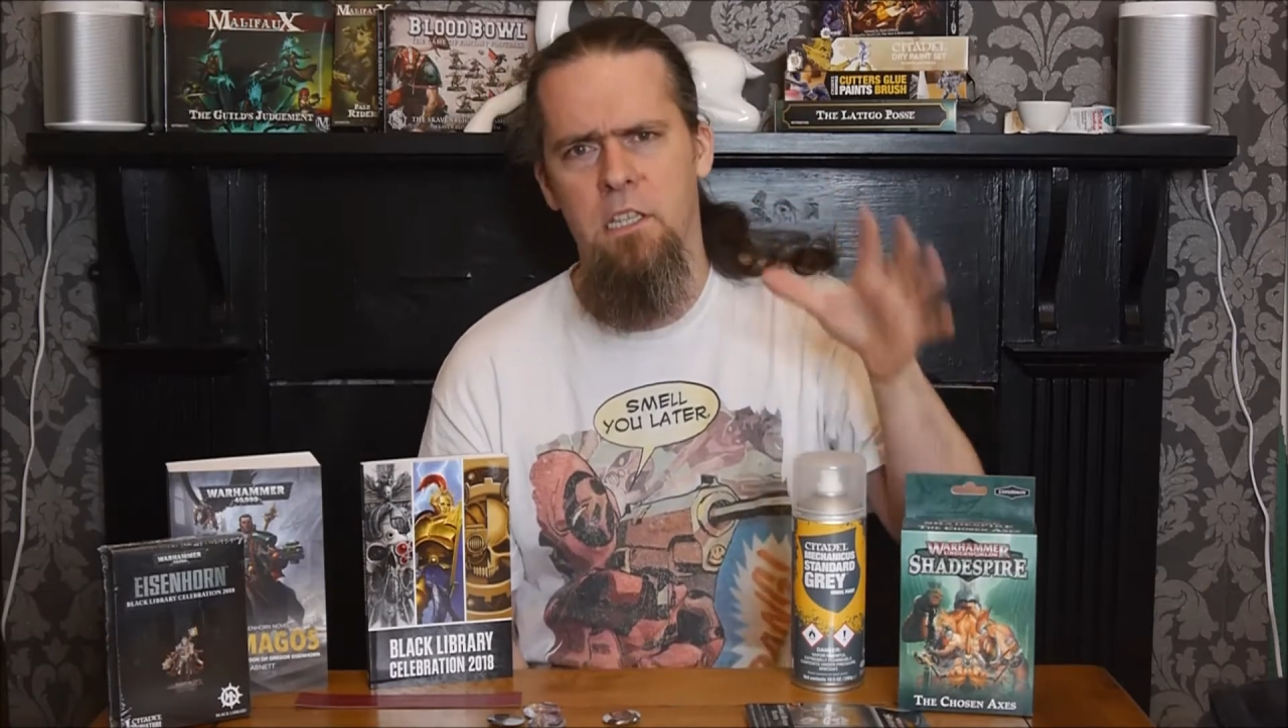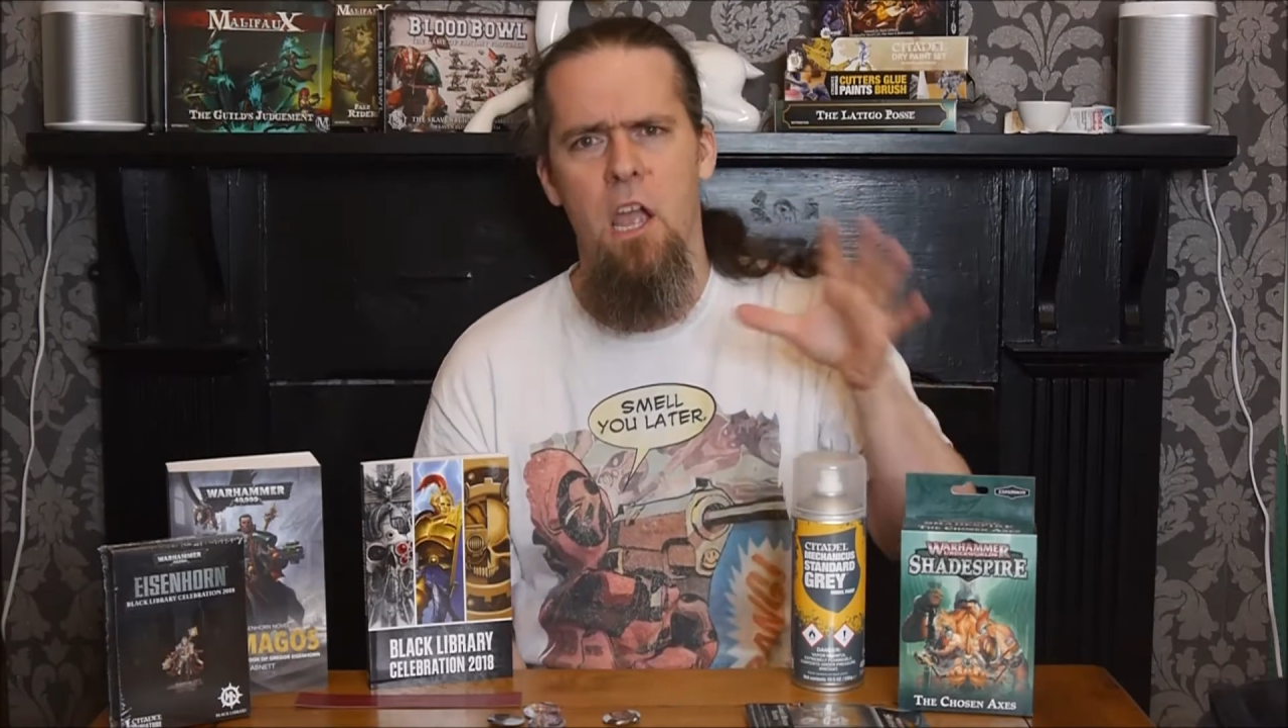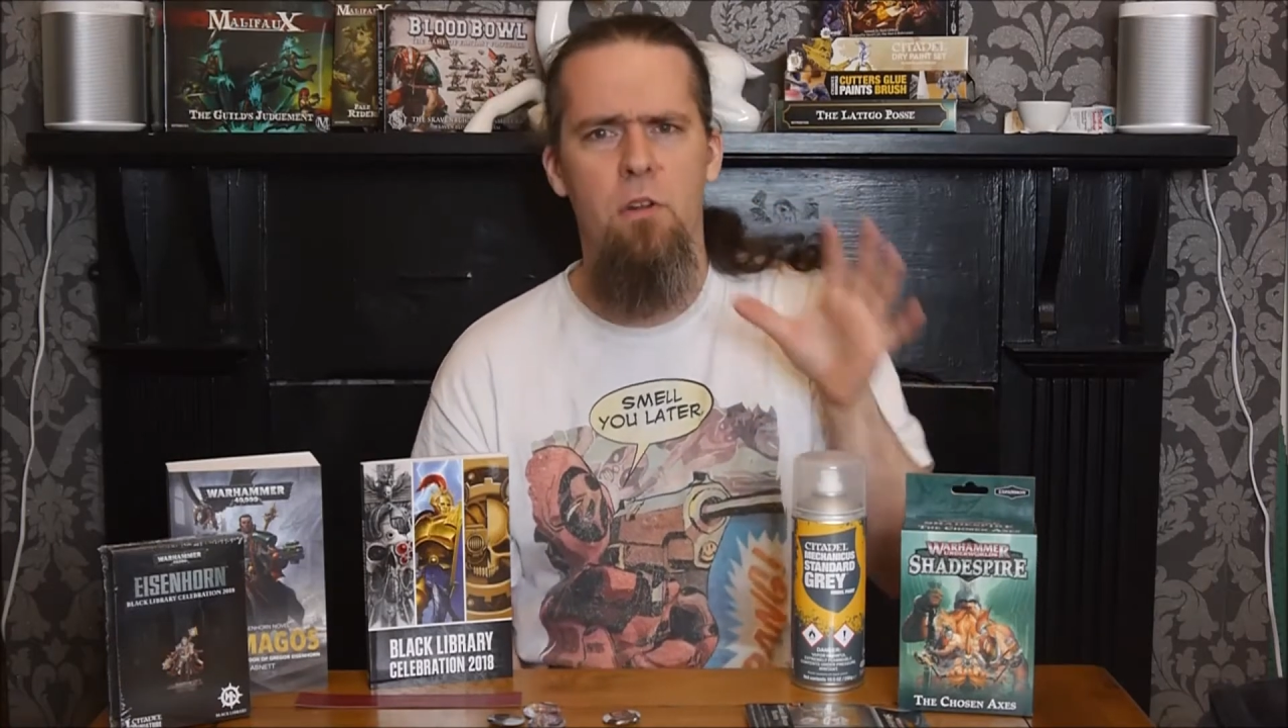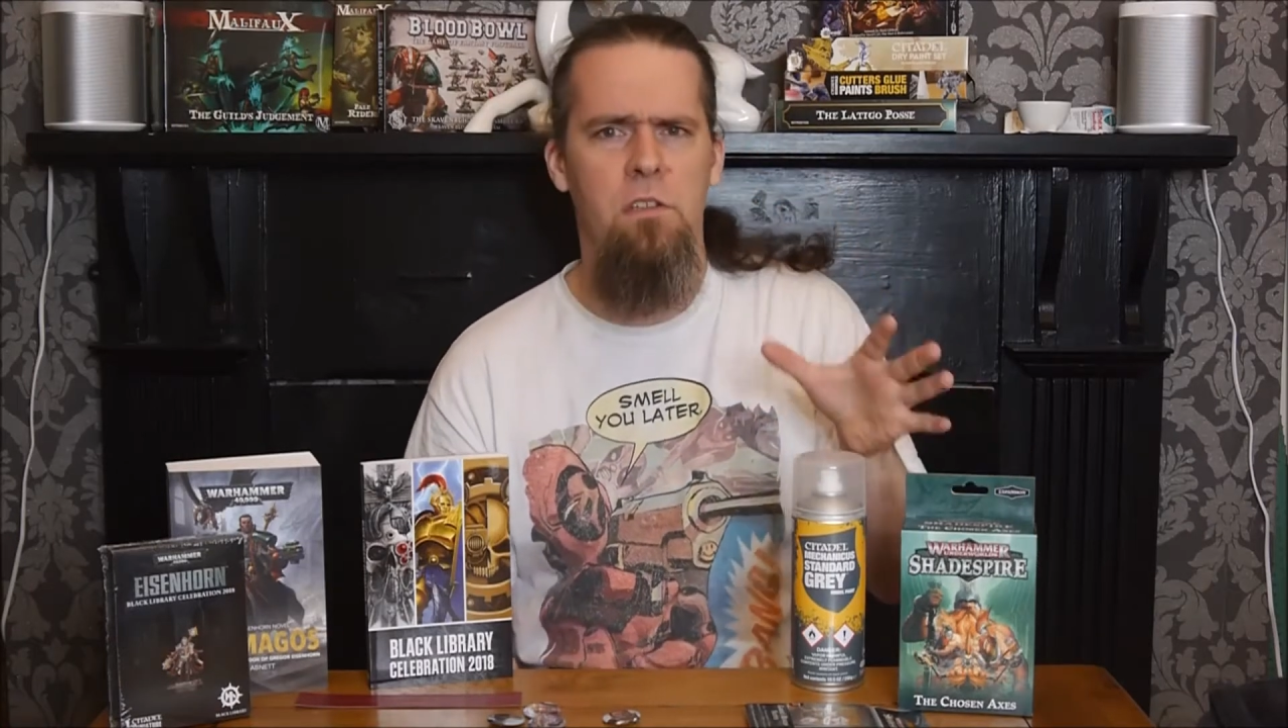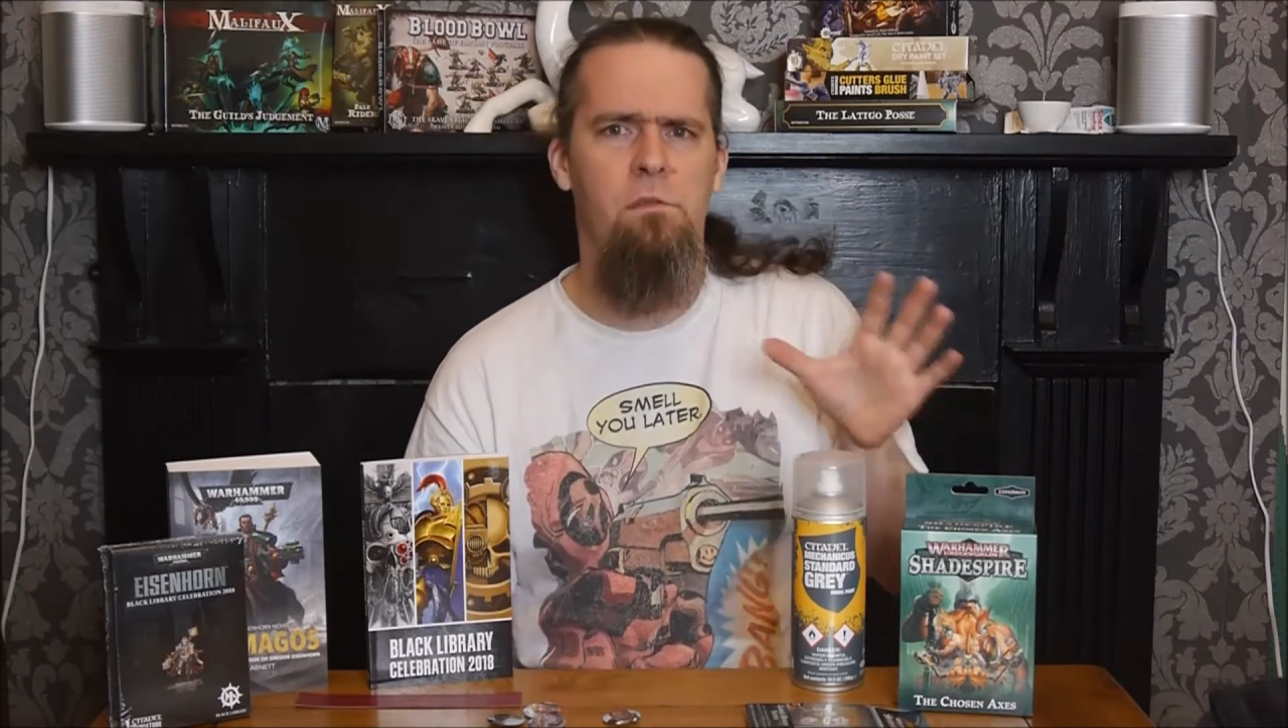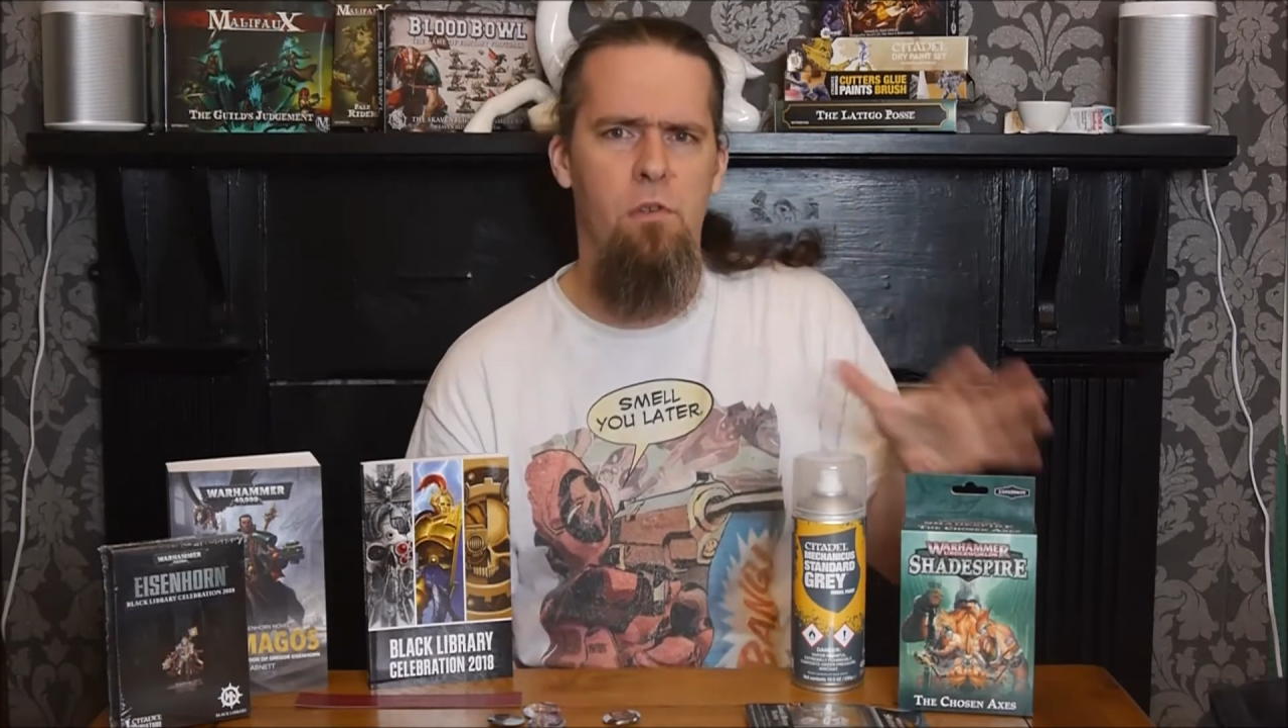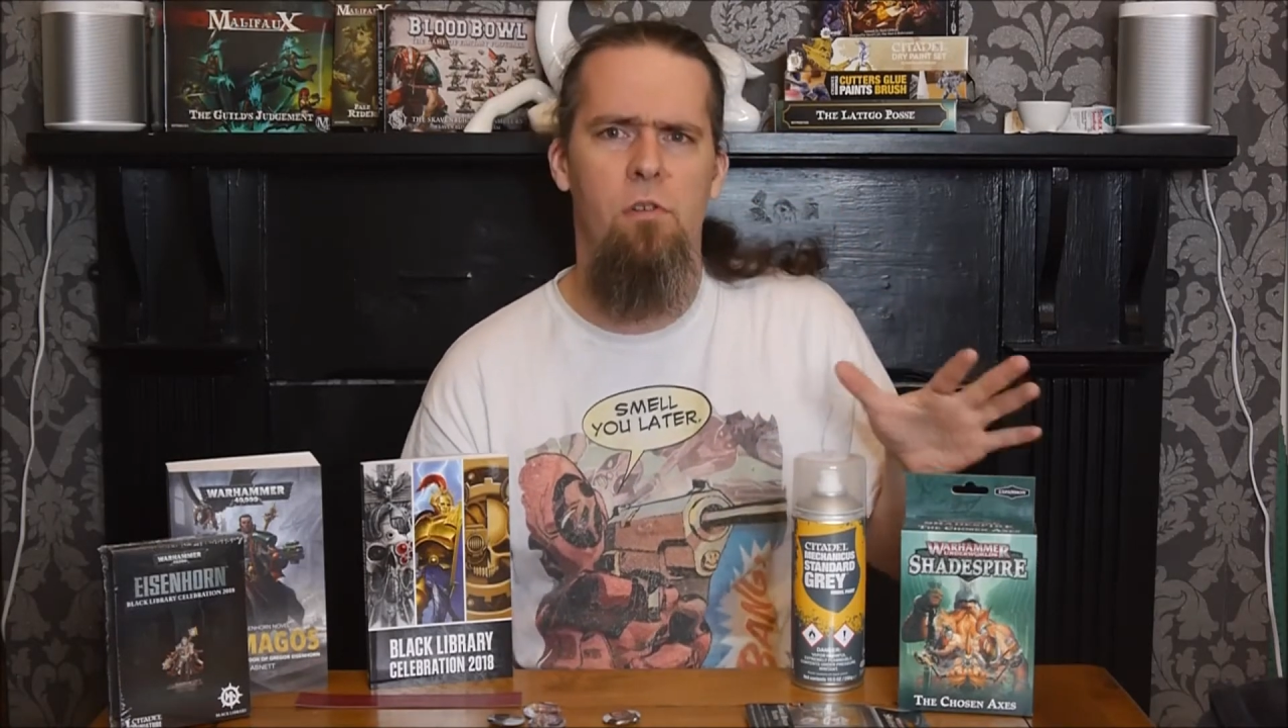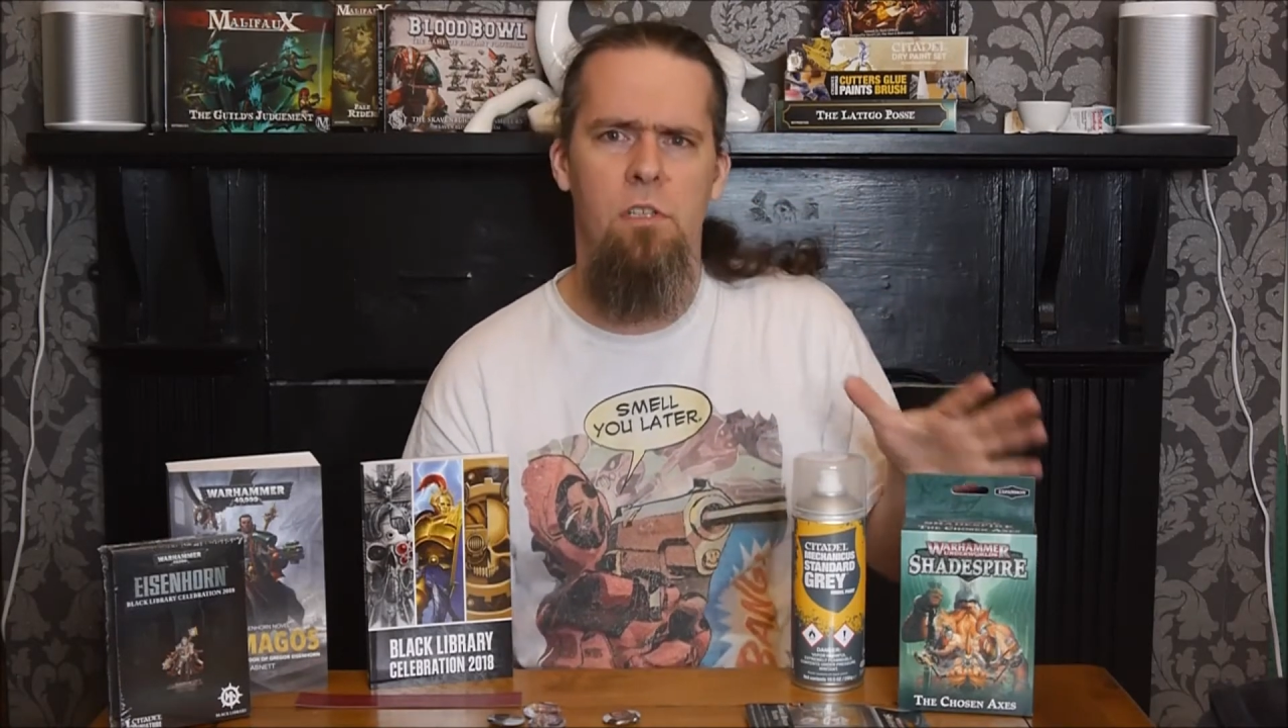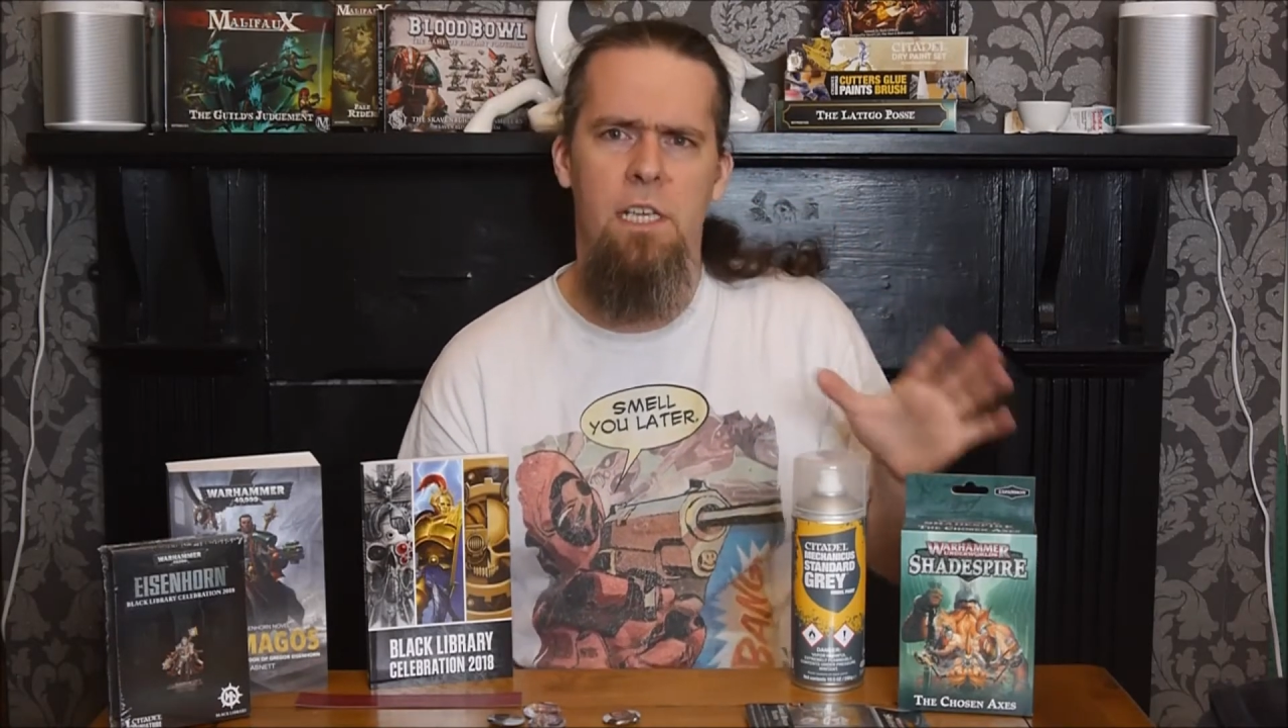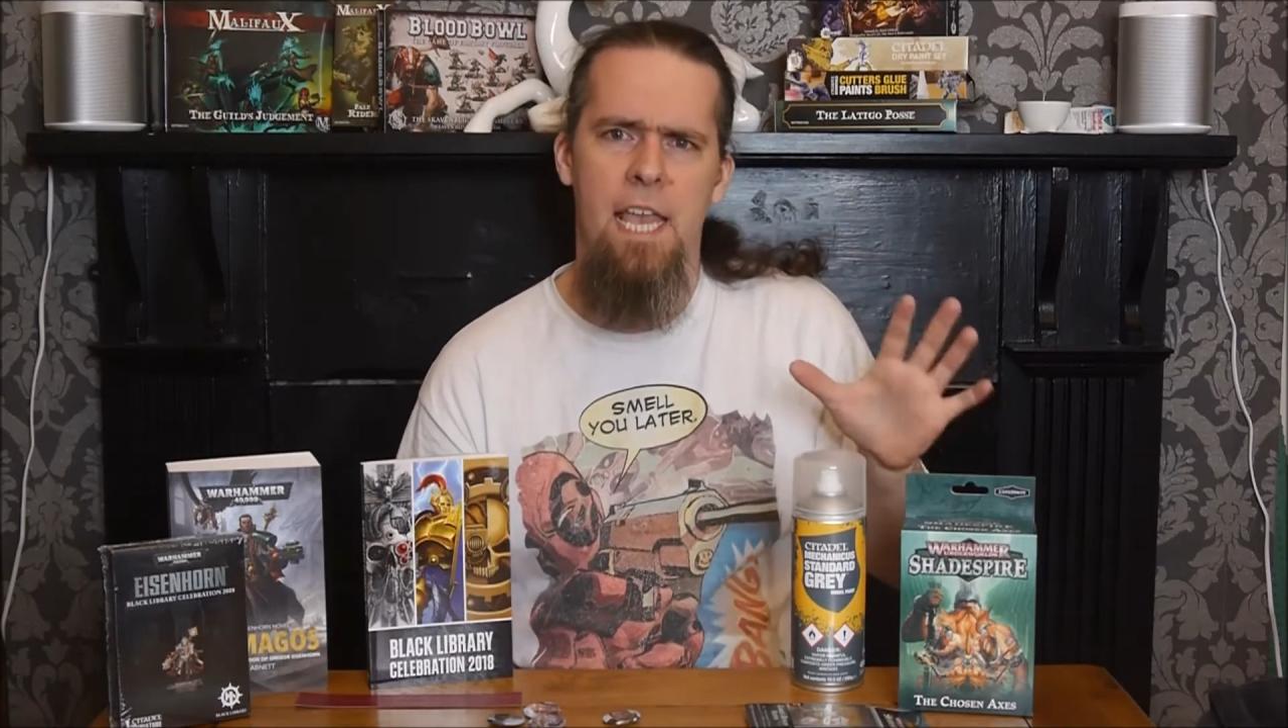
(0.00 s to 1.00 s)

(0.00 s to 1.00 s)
loads of Daughters of